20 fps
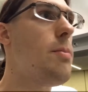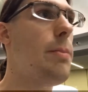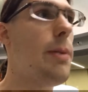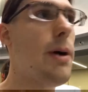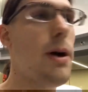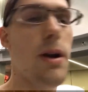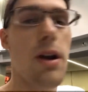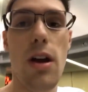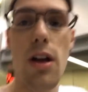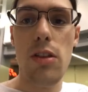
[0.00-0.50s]

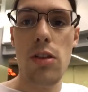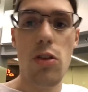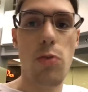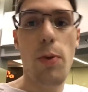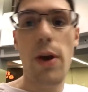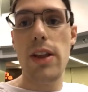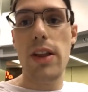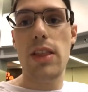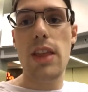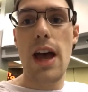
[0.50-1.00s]
but
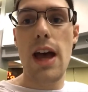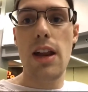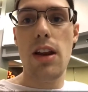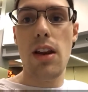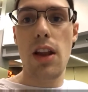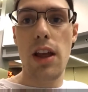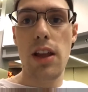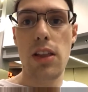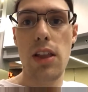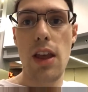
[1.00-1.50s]
despite
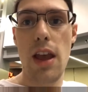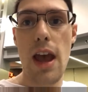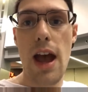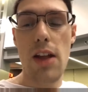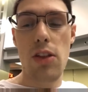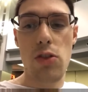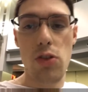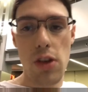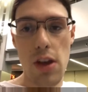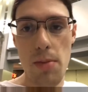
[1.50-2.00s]
that like they
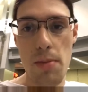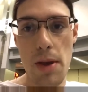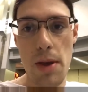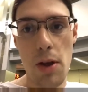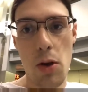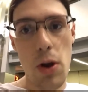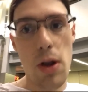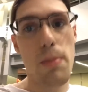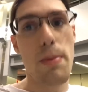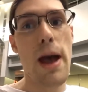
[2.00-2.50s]
had to give me a
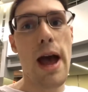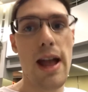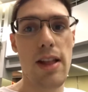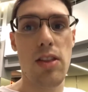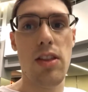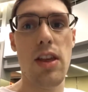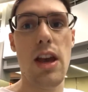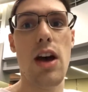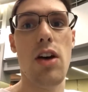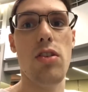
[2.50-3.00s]
quick
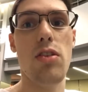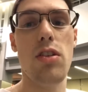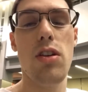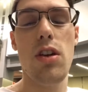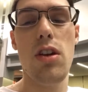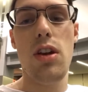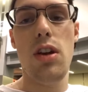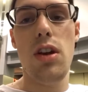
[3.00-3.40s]
pat down